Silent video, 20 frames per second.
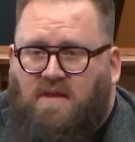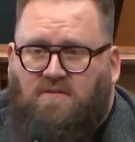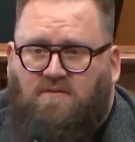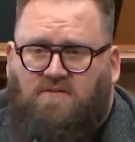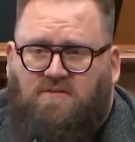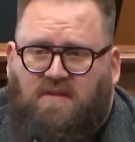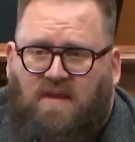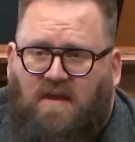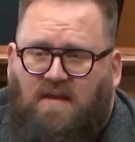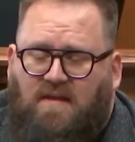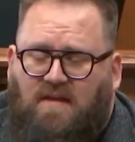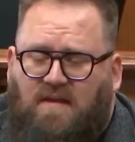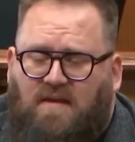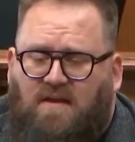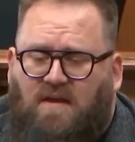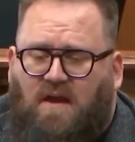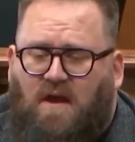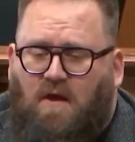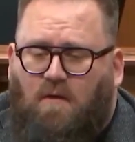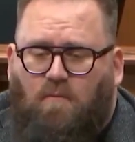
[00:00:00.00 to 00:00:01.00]
They've set
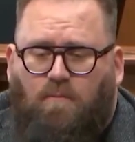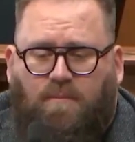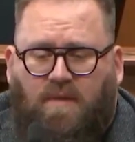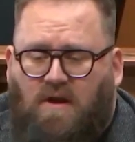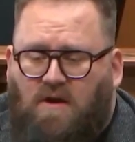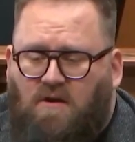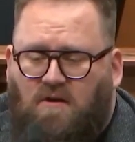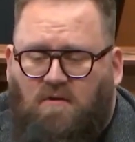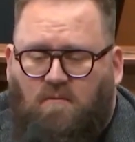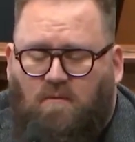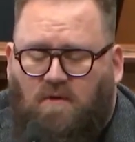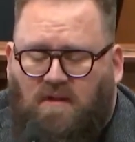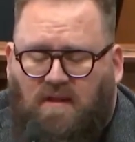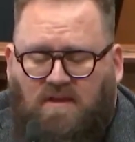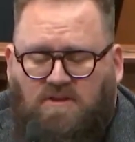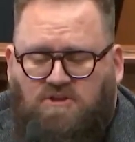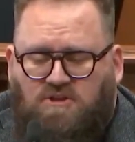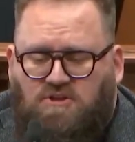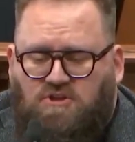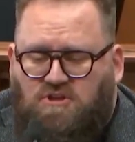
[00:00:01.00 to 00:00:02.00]
a better
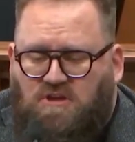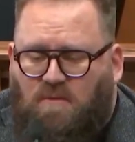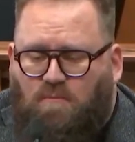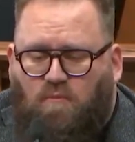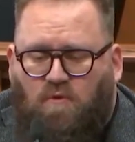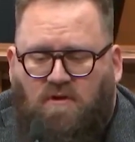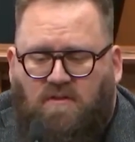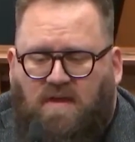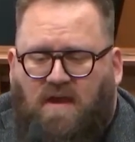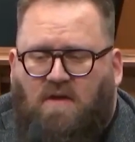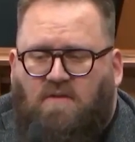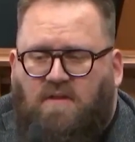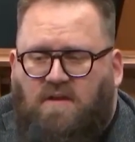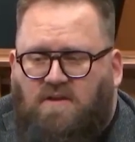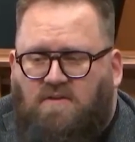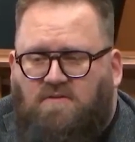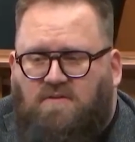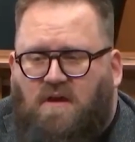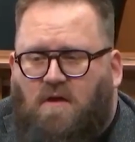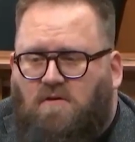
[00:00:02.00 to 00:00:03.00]
relationship with how they
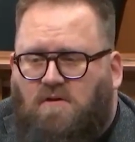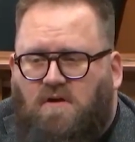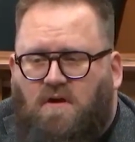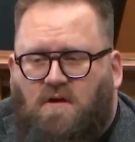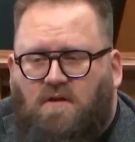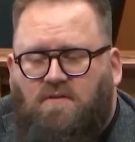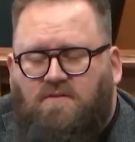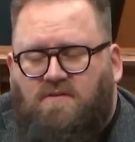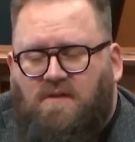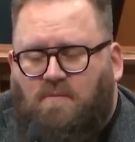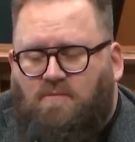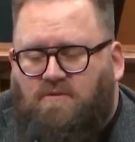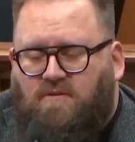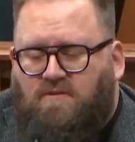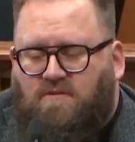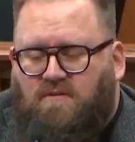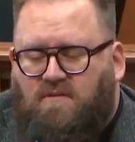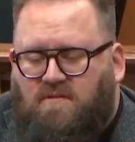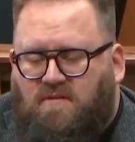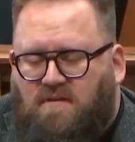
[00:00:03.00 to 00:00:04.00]
use alcohol and
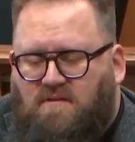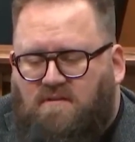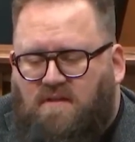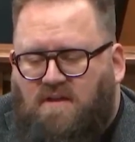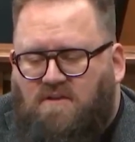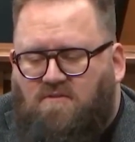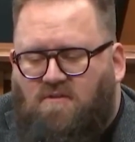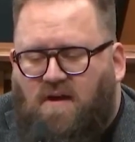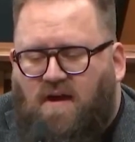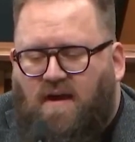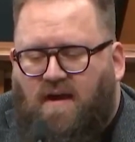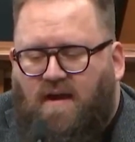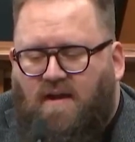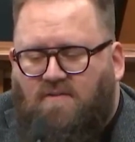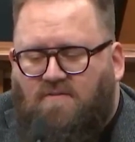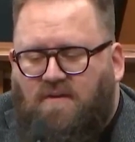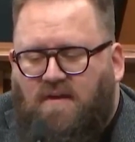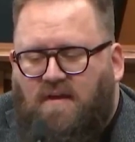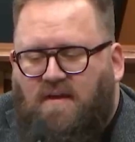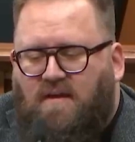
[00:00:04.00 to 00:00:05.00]
substances as they
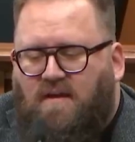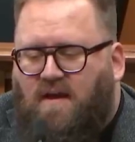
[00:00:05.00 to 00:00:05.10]
drive.